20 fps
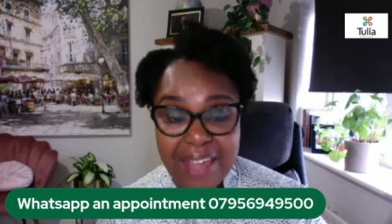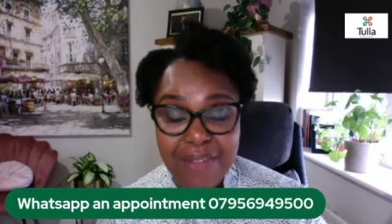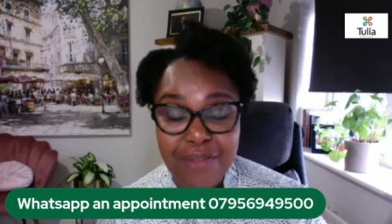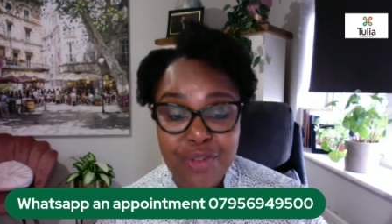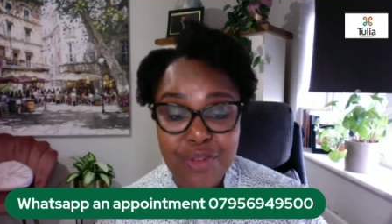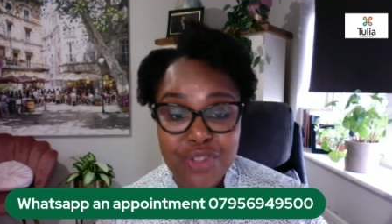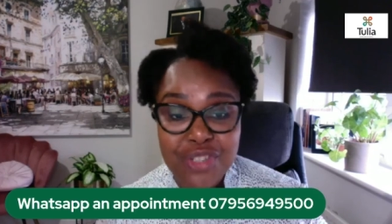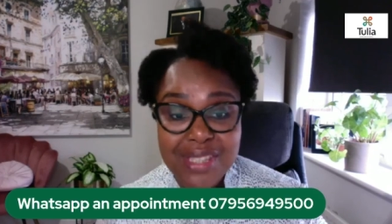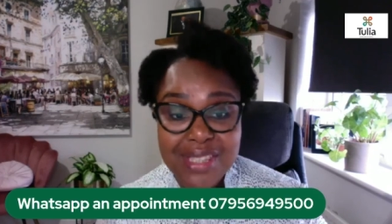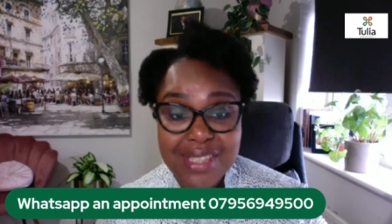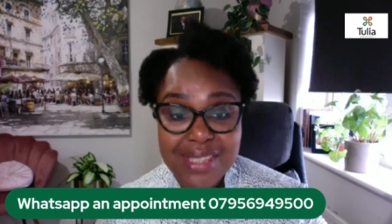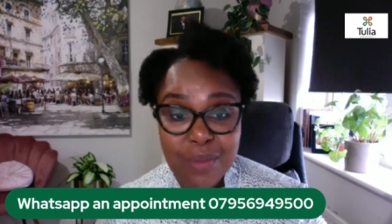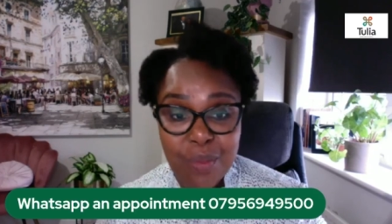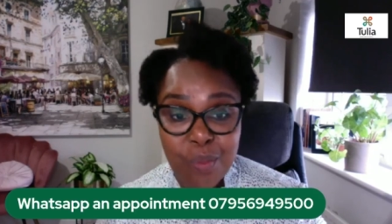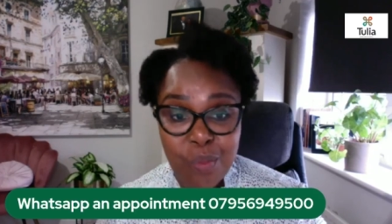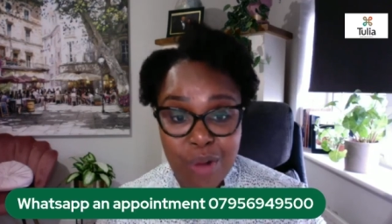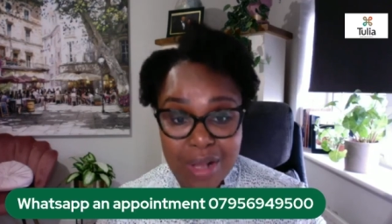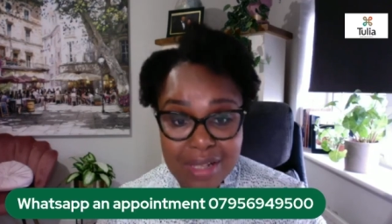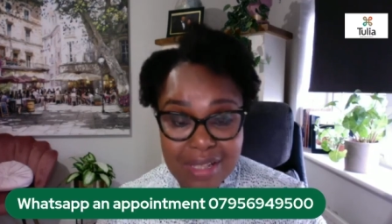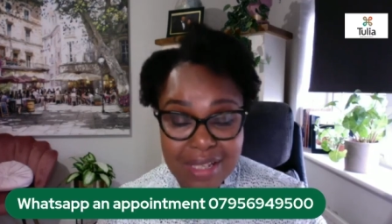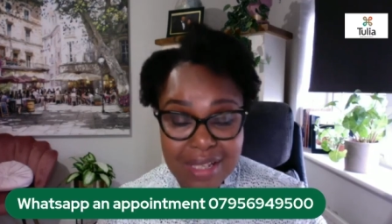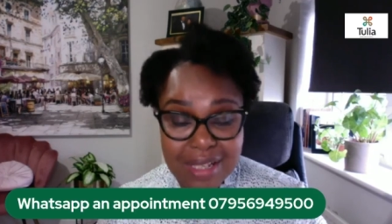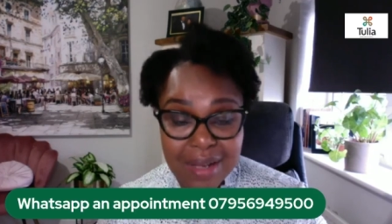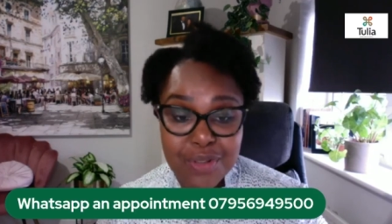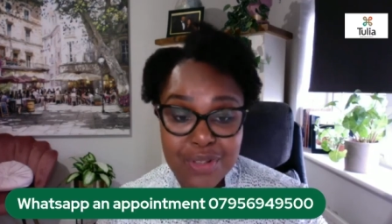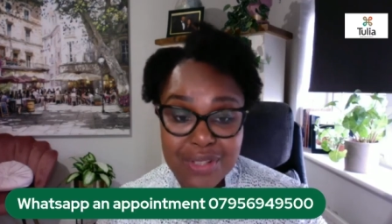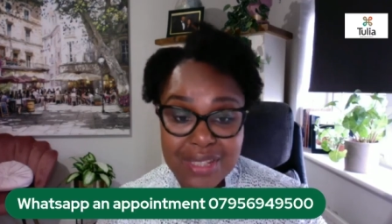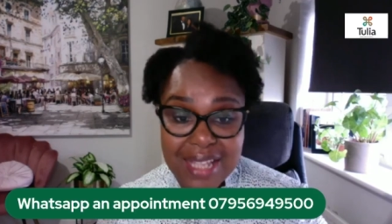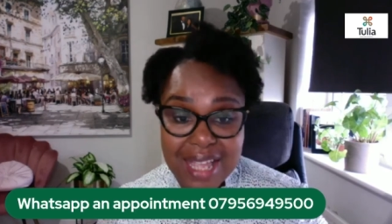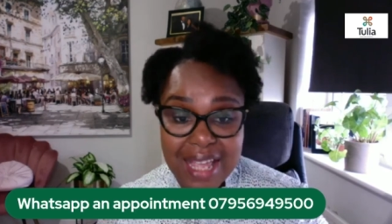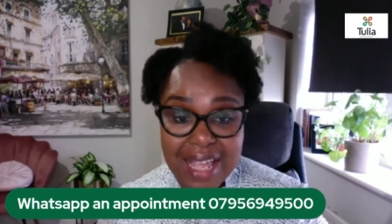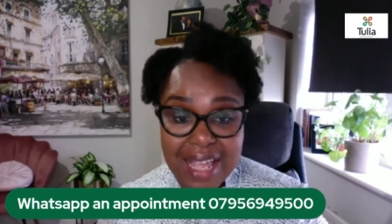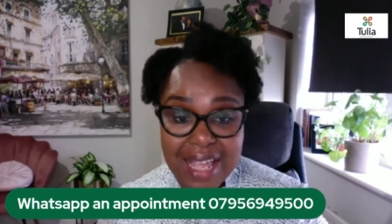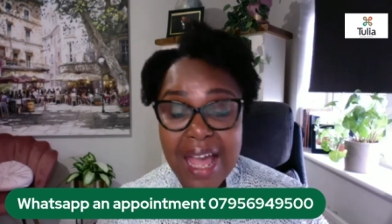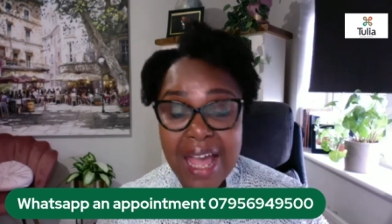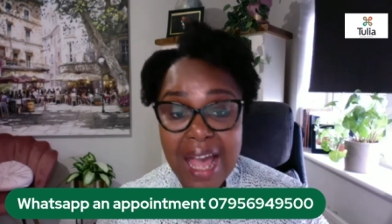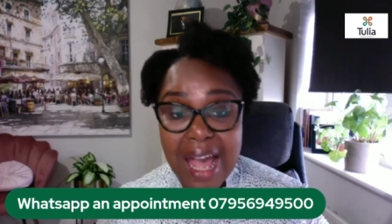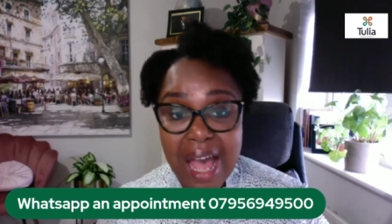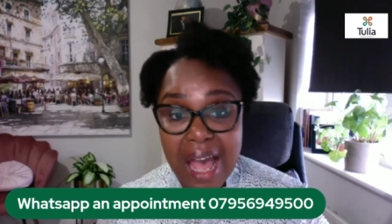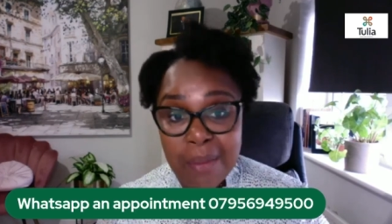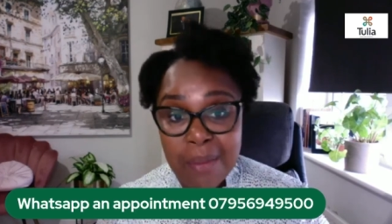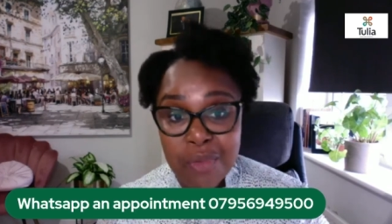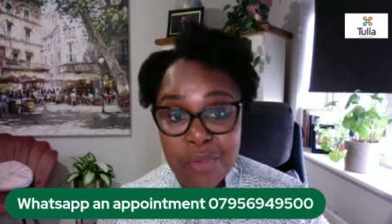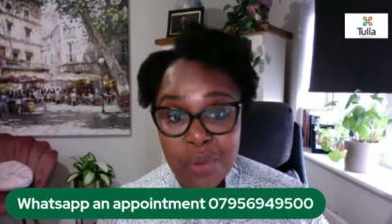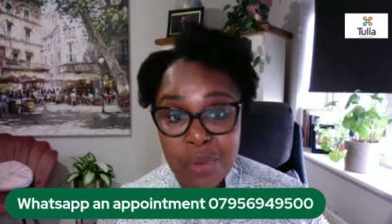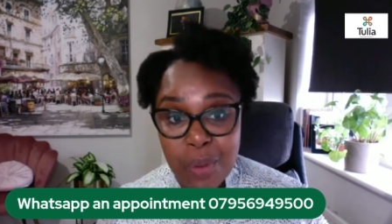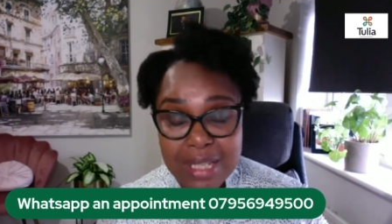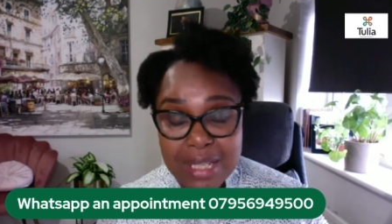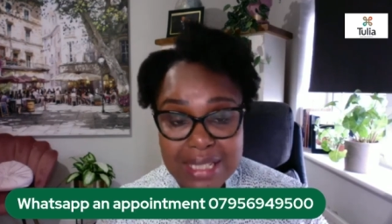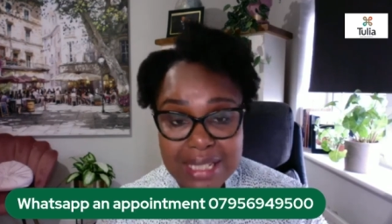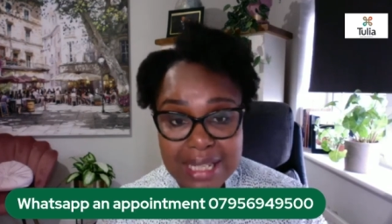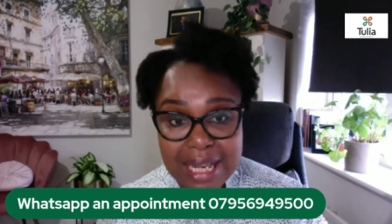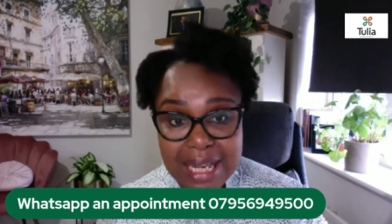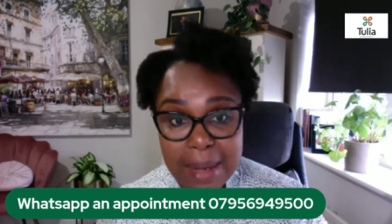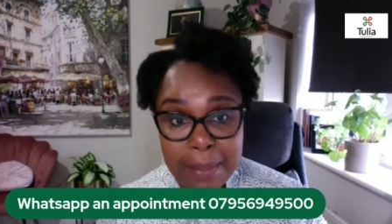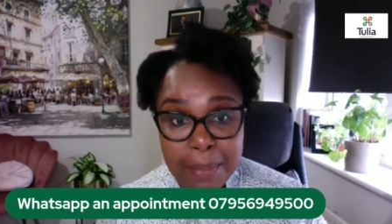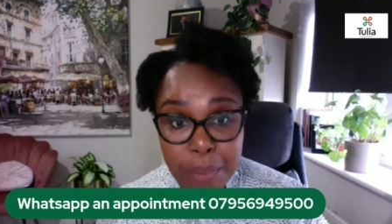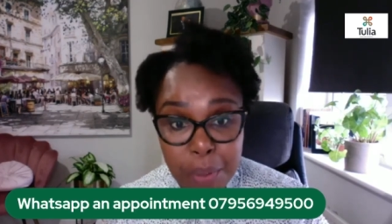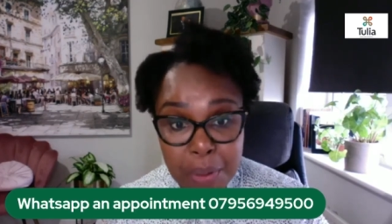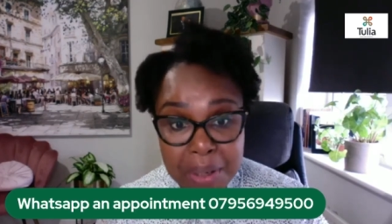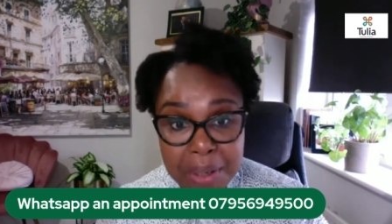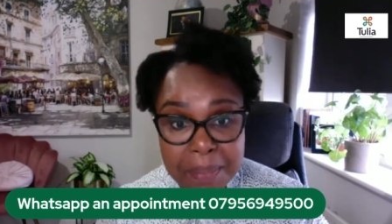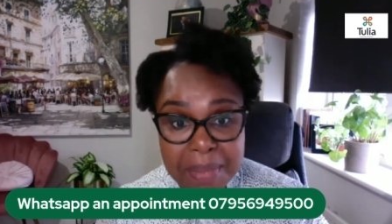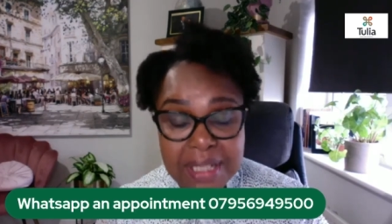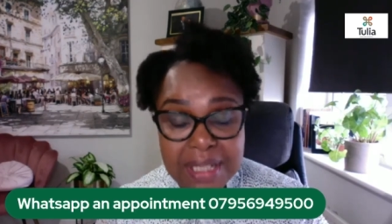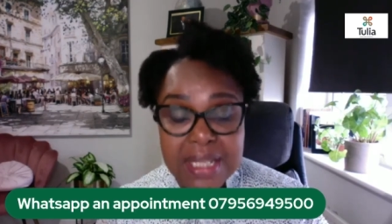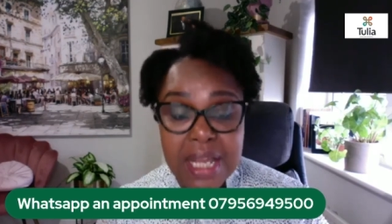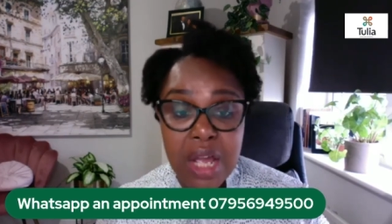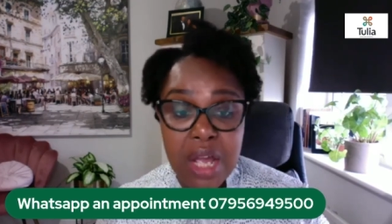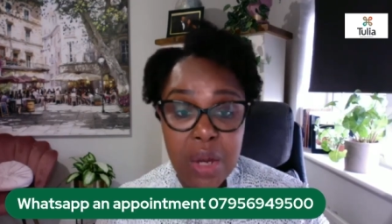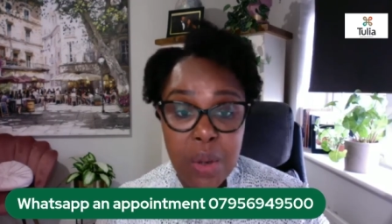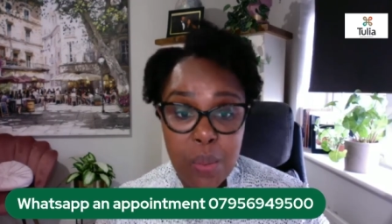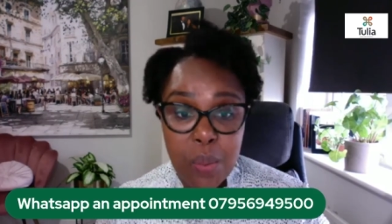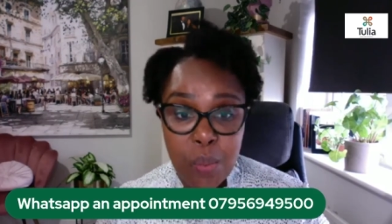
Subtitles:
If you just WhatsApp to say, I'm requesting an appointment,